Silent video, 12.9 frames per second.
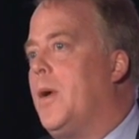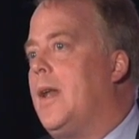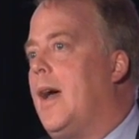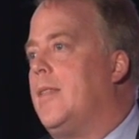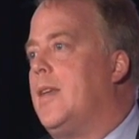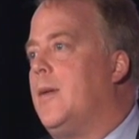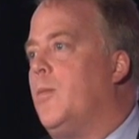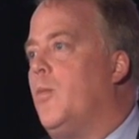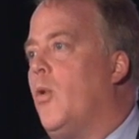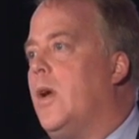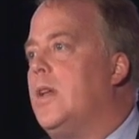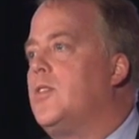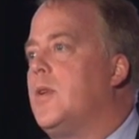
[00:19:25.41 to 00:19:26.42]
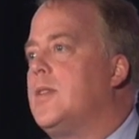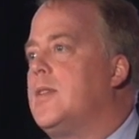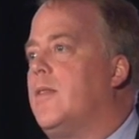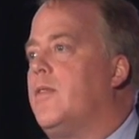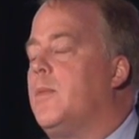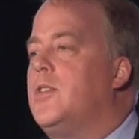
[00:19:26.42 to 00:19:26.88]
But I think more
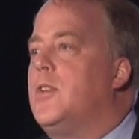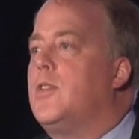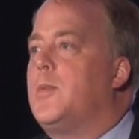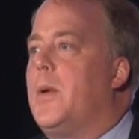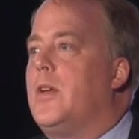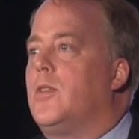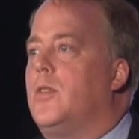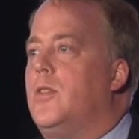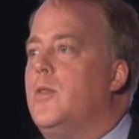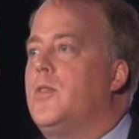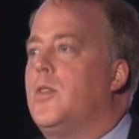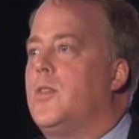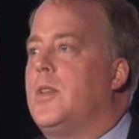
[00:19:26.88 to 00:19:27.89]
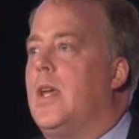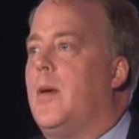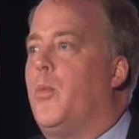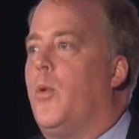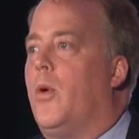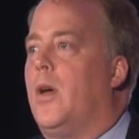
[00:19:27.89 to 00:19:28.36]
interesting from a geospatial user
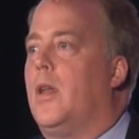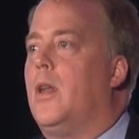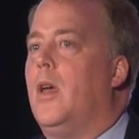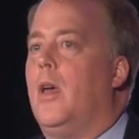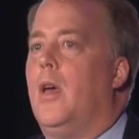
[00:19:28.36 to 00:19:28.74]
standpoint,